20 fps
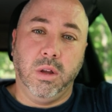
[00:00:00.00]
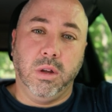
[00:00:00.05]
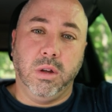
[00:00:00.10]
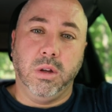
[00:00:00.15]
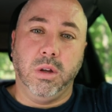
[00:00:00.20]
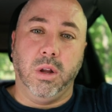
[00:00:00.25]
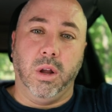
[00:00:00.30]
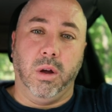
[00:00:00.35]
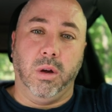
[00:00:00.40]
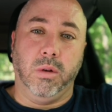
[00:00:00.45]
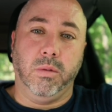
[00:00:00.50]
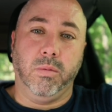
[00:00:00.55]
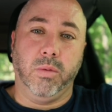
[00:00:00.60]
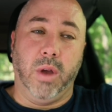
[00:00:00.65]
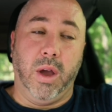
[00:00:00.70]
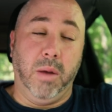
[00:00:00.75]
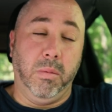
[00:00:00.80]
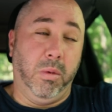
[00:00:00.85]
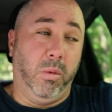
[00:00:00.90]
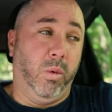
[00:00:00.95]
You know,
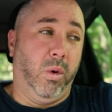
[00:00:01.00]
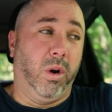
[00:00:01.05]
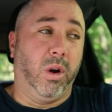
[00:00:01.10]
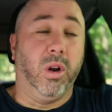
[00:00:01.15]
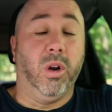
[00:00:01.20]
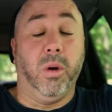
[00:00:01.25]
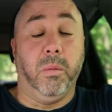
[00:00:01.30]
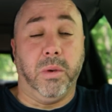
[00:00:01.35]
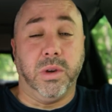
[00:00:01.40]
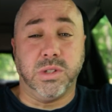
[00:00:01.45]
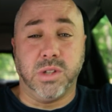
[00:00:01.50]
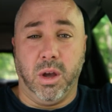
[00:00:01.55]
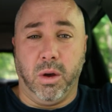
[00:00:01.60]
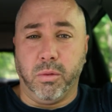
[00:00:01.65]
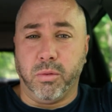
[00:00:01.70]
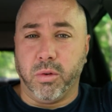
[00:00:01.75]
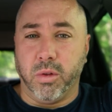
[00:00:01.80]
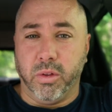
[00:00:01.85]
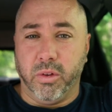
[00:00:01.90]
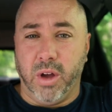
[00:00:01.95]
I've been working on myself
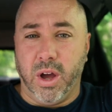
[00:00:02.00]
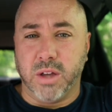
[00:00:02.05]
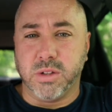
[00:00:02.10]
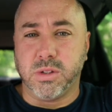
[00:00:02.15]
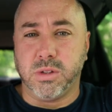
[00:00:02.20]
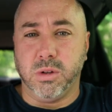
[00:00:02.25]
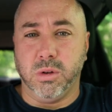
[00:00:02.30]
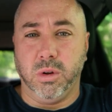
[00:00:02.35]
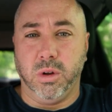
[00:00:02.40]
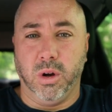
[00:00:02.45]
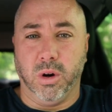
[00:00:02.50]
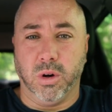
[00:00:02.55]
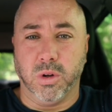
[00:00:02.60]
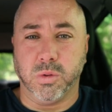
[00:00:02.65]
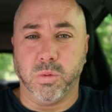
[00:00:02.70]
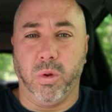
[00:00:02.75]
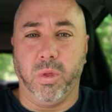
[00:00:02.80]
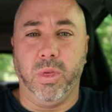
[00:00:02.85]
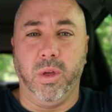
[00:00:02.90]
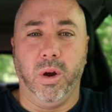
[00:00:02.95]
for the last 2 years
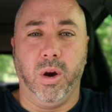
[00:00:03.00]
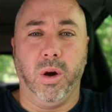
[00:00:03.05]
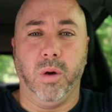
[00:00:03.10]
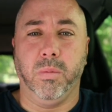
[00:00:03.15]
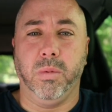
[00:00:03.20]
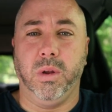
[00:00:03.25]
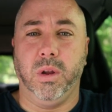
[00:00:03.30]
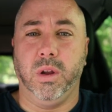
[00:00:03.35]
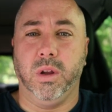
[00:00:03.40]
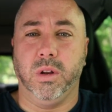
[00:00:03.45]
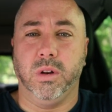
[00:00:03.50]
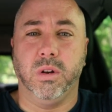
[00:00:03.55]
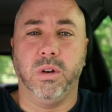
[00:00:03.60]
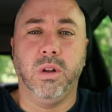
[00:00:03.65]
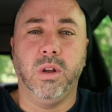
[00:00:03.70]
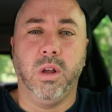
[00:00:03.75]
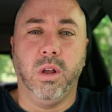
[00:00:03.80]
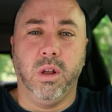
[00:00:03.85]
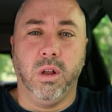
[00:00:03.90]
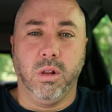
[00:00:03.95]
with therapy and
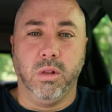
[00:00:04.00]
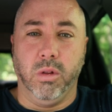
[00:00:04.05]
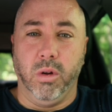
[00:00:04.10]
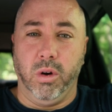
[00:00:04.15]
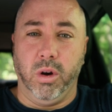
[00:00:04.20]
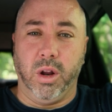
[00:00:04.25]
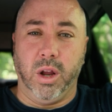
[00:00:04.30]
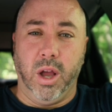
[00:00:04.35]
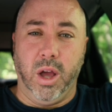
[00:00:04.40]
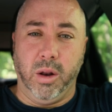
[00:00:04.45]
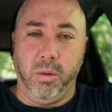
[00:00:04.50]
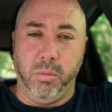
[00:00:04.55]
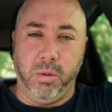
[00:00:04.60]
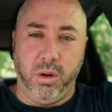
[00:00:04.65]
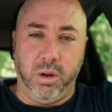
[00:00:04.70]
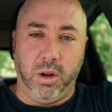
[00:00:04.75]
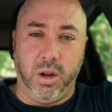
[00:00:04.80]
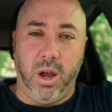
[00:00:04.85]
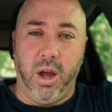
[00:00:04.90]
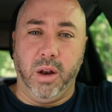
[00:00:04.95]
learning how to
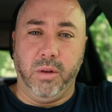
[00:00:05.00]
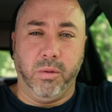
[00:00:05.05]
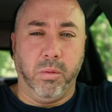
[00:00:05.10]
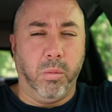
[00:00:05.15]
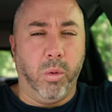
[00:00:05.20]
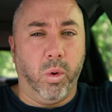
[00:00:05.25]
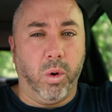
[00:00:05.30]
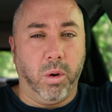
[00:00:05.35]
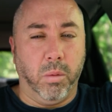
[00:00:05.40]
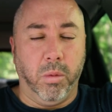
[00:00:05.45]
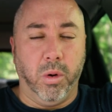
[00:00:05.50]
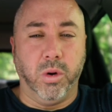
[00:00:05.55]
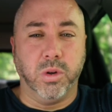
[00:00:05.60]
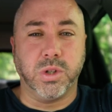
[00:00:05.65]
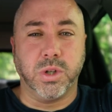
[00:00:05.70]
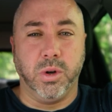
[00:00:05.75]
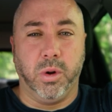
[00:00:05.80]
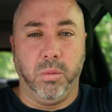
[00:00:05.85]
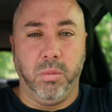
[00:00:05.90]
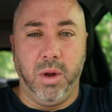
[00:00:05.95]
be kind of a more
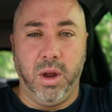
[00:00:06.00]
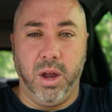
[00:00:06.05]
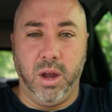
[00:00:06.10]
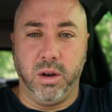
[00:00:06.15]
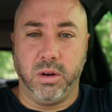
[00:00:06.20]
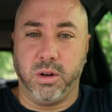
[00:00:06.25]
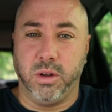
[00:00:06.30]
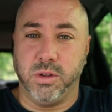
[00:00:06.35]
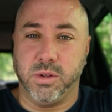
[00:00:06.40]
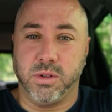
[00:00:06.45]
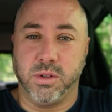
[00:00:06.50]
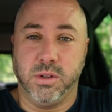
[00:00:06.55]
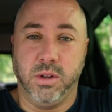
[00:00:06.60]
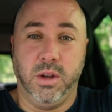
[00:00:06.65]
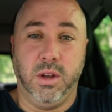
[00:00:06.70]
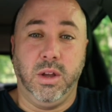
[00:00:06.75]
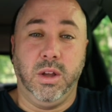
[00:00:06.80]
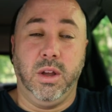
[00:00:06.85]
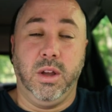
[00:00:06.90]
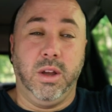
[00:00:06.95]
emotional man, because
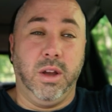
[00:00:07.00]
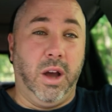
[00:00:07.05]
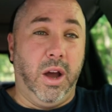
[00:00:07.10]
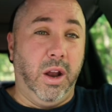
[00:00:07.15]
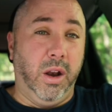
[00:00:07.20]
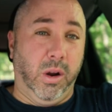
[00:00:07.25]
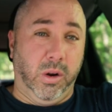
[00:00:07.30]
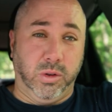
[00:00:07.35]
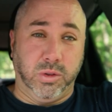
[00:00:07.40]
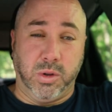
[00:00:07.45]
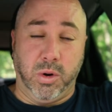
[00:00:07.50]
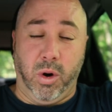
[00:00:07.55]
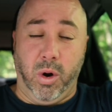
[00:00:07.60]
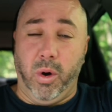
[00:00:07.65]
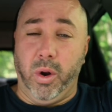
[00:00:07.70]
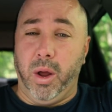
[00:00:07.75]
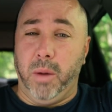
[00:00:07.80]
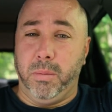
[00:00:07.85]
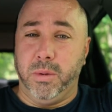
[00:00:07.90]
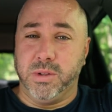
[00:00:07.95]
I know it was
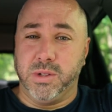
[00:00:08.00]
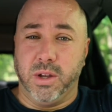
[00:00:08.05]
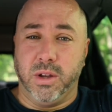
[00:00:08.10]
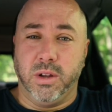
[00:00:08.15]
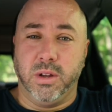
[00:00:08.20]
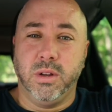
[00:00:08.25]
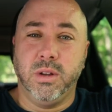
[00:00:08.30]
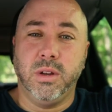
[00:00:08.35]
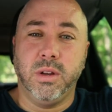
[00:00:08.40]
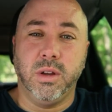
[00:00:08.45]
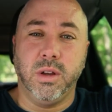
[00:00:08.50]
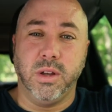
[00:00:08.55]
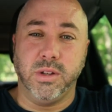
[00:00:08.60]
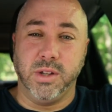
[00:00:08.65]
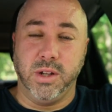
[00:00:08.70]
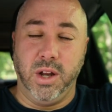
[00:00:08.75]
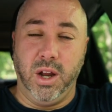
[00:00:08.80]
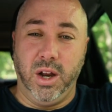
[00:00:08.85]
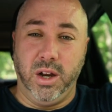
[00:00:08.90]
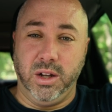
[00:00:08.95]
growing up as an
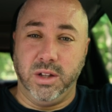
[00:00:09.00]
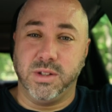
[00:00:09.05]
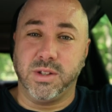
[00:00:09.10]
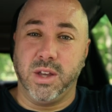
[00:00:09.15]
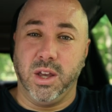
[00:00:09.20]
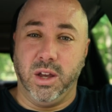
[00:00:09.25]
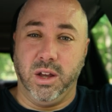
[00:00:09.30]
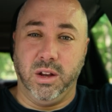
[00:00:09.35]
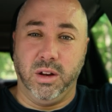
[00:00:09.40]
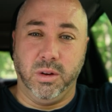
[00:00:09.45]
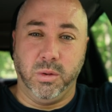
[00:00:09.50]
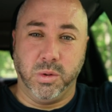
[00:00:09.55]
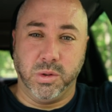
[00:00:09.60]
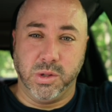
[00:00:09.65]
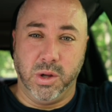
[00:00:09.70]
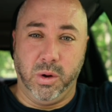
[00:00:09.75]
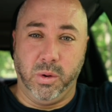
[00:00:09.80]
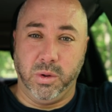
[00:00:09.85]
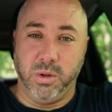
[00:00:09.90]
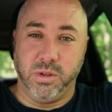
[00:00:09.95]
80s kid, it was
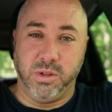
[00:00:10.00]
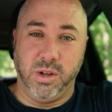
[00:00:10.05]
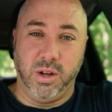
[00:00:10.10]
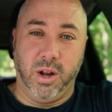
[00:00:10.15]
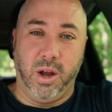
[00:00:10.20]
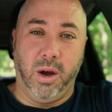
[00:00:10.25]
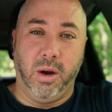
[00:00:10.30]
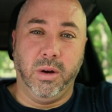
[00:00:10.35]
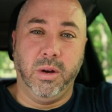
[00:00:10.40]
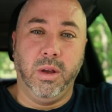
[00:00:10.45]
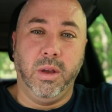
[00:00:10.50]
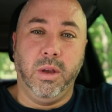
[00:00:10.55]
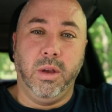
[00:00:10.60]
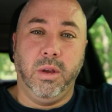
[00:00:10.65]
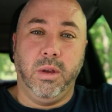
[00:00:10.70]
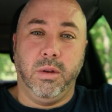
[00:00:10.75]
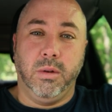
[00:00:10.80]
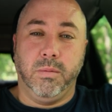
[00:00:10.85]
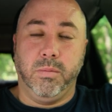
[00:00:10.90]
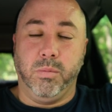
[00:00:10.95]
always, you know,
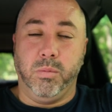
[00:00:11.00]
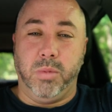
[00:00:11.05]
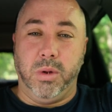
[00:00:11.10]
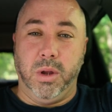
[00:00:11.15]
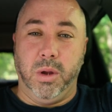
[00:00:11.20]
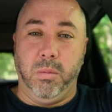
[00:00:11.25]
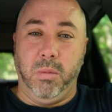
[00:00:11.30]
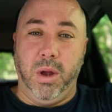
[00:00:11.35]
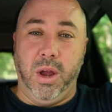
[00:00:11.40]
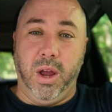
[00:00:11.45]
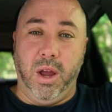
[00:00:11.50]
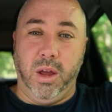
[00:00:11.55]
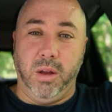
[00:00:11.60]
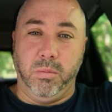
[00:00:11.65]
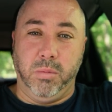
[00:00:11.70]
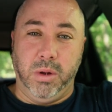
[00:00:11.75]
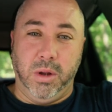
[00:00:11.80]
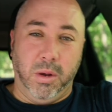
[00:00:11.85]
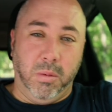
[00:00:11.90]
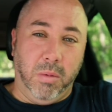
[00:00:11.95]
be a man,
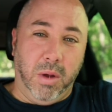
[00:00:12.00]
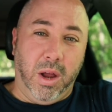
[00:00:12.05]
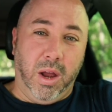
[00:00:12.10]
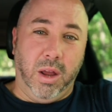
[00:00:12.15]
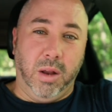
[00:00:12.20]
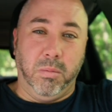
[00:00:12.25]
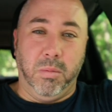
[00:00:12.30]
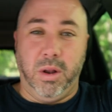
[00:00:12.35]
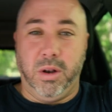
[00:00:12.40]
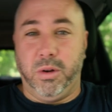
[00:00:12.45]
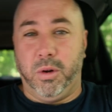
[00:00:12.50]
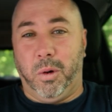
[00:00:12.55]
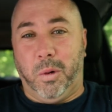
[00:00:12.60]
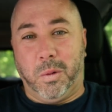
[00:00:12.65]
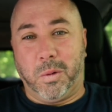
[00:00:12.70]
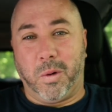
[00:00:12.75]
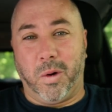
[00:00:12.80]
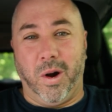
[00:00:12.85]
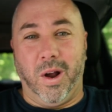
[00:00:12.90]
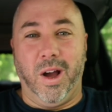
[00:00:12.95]
men don't
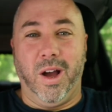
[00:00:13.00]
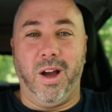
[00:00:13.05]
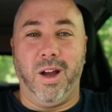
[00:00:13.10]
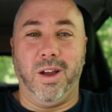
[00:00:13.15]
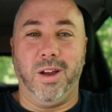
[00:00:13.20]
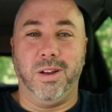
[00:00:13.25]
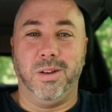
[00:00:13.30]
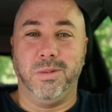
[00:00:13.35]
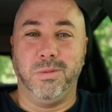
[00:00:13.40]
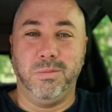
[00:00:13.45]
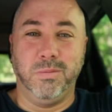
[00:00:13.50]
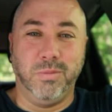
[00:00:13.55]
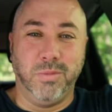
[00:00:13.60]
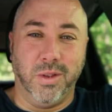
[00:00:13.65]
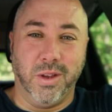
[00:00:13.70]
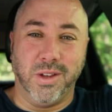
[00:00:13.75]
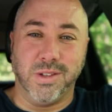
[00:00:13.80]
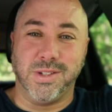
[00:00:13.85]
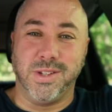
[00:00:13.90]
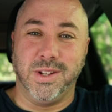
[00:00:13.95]
cry,
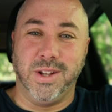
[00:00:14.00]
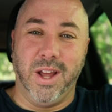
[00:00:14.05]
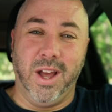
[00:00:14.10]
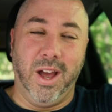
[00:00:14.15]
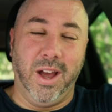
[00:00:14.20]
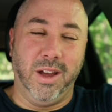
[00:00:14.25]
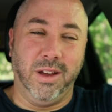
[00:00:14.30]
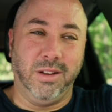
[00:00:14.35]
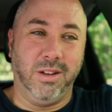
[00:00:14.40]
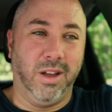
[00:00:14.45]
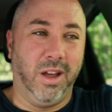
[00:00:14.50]
this and that.